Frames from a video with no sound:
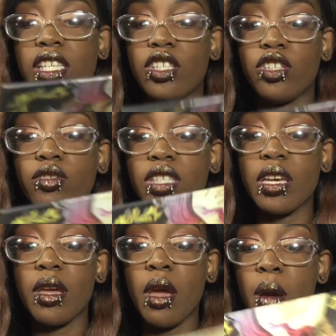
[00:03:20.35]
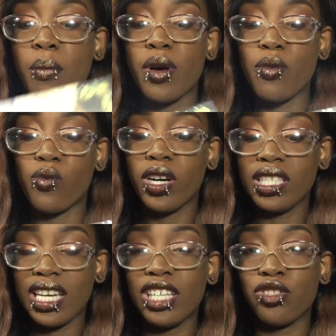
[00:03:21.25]
and use it. But
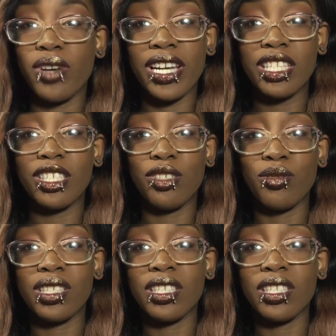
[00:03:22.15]
once I tried to use